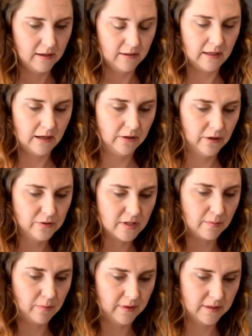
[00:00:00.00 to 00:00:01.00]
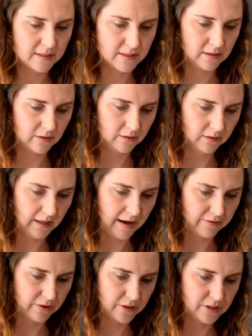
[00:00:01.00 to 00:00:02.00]
They close up with this little
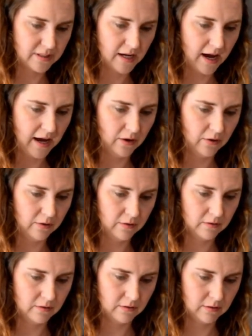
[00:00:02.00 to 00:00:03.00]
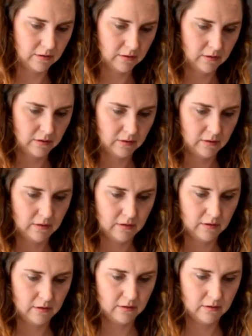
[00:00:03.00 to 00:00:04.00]
lever style
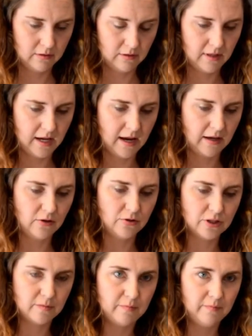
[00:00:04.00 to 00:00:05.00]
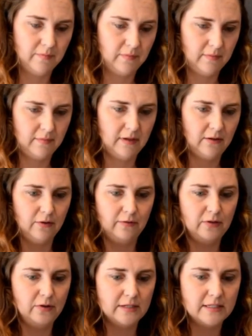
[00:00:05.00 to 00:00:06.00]
thing. You just, I don't know if
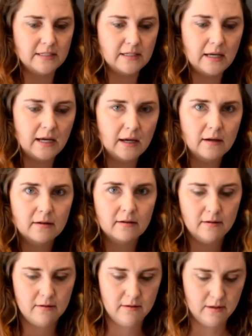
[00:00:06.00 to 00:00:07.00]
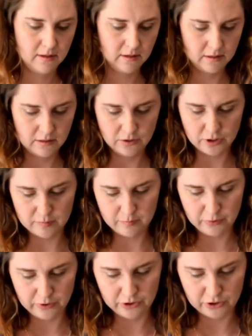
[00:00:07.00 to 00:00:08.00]
you can see, you just
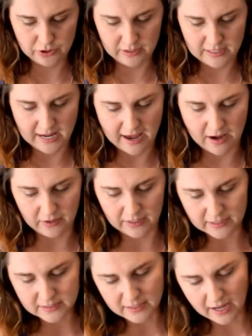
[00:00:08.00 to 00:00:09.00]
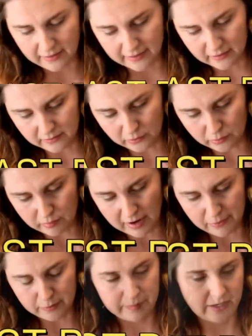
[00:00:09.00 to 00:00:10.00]
push down and it's got like a little
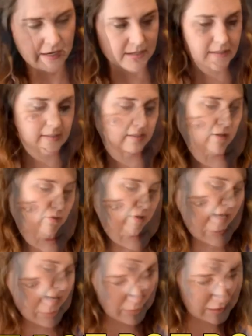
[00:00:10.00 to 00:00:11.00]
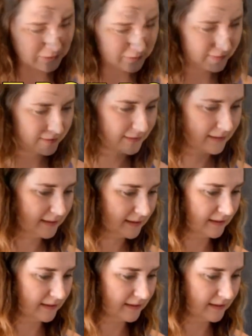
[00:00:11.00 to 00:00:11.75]
rubber piece. It creates a seal.